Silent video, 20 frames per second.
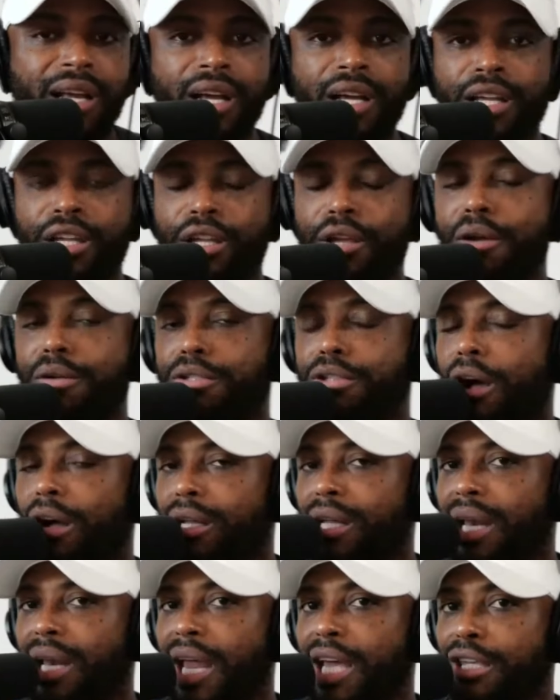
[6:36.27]
You talking
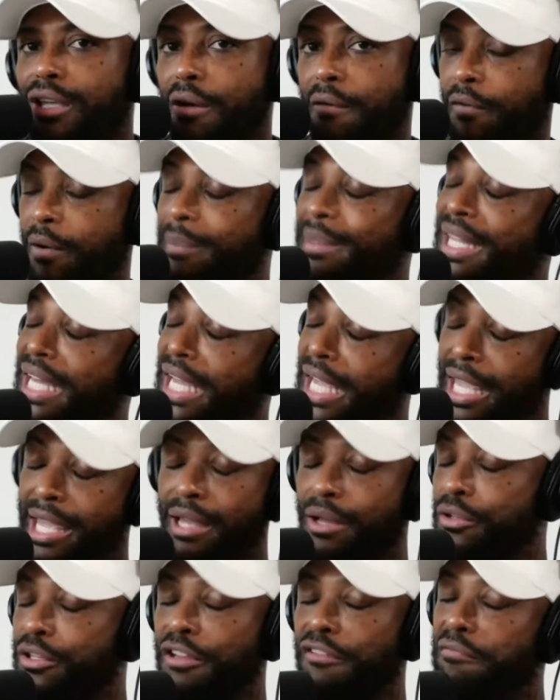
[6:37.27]
like you're from the
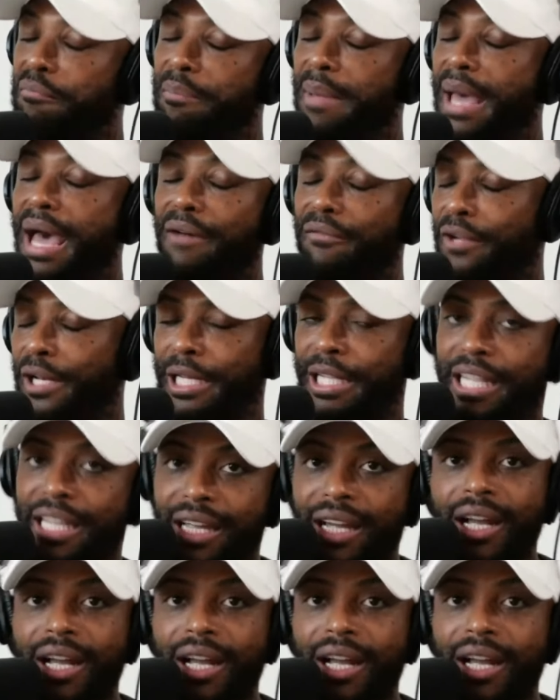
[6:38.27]
hills of Beverly.